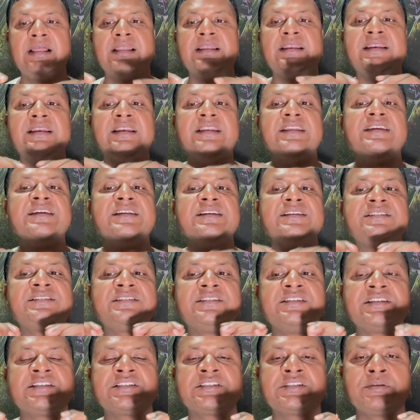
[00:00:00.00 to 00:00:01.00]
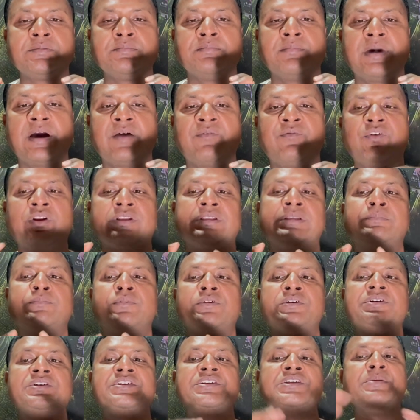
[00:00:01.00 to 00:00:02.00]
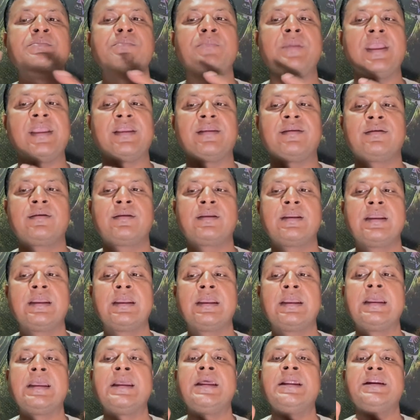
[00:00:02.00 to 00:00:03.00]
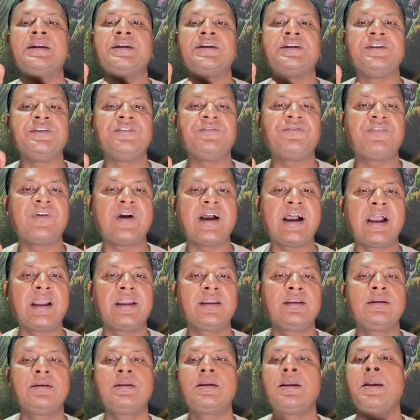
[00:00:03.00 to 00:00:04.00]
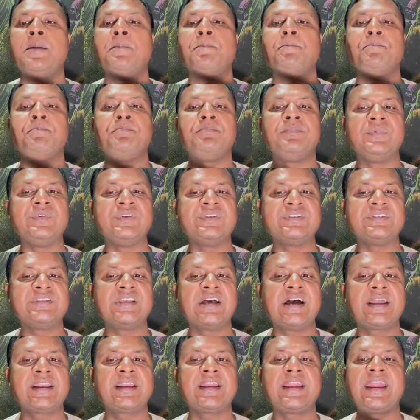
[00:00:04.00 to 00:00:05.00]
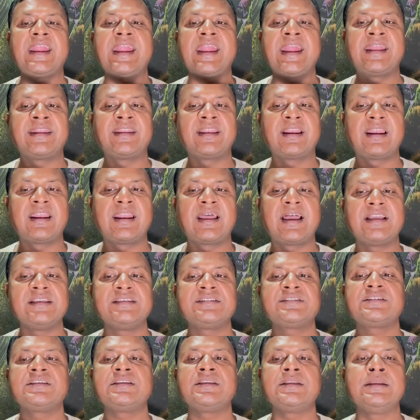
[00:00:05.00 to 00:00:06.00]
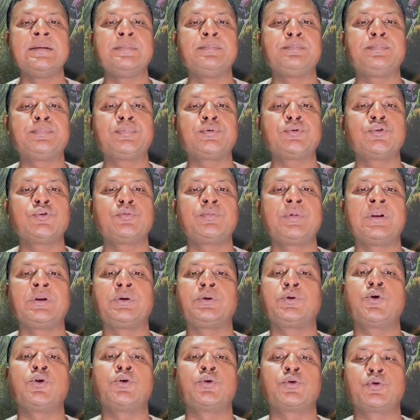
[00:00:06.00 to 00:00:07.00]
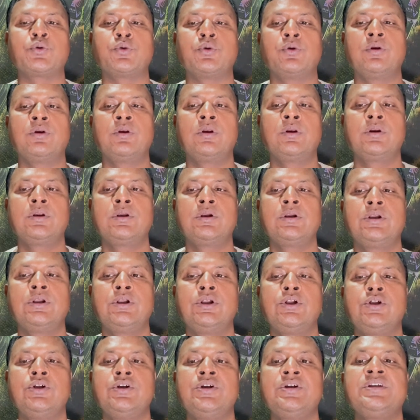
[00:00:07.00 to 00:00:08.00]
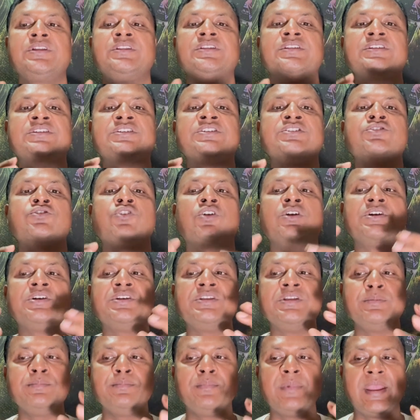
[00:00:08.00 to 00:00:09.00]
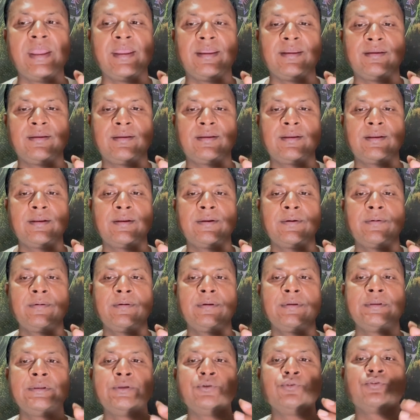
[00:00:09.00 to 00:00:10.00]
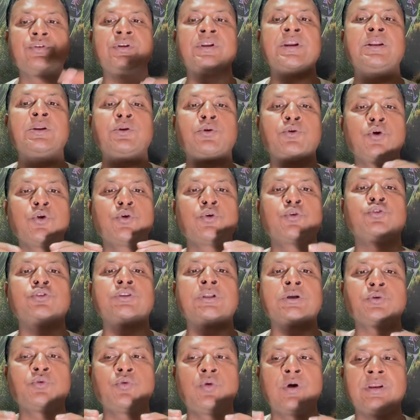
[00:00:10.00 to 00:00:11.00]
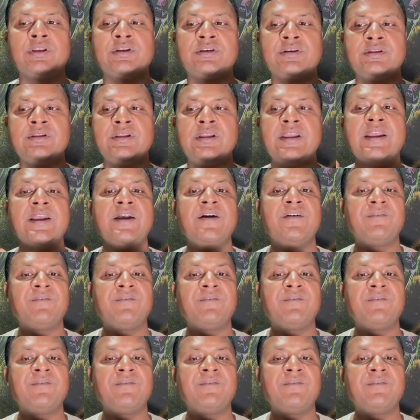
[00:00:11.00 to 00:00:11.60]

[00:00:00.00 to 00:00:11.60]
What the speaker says: Lean Six Sigma. For example, DMAKE, define, measure, analyze, improve, and control. This is called DMAKE. You can control the quality.